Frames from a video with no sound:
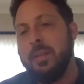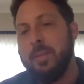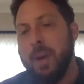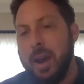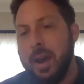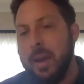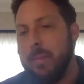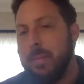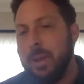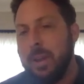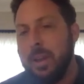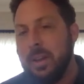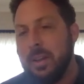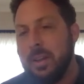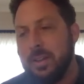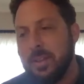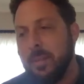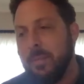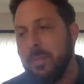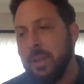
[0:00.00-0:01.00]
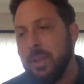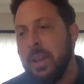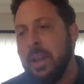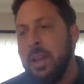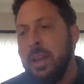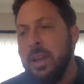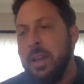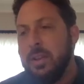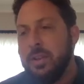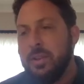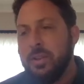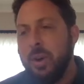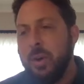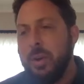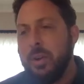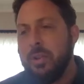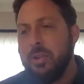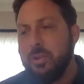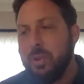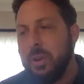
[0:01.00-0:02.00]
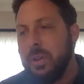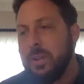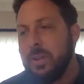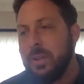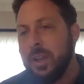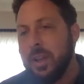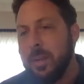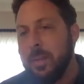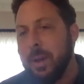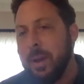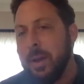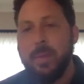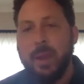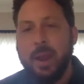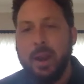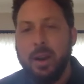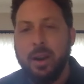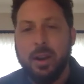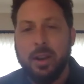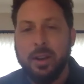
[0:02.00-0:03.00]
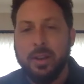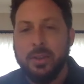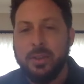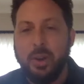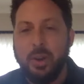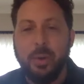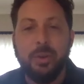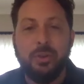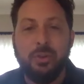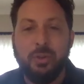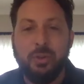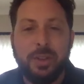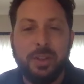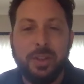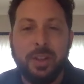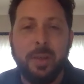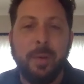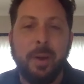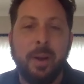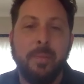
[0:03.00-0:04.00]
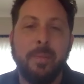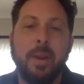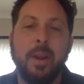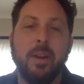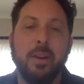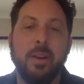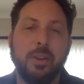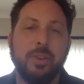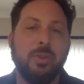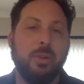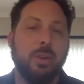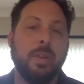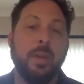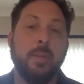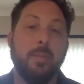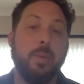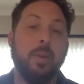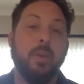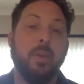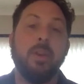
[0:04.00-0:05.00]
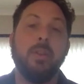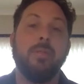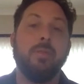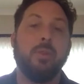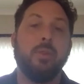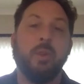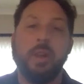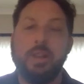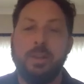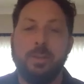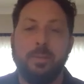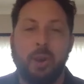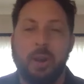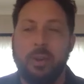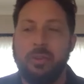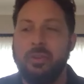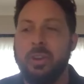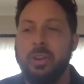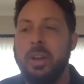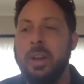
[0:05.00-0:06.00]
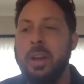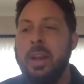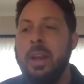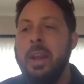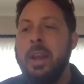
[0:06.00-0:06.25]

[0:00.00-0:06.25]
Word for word: in my opinion, something so intrinsic about America, so intrinsic about America during that period of the Great Depression.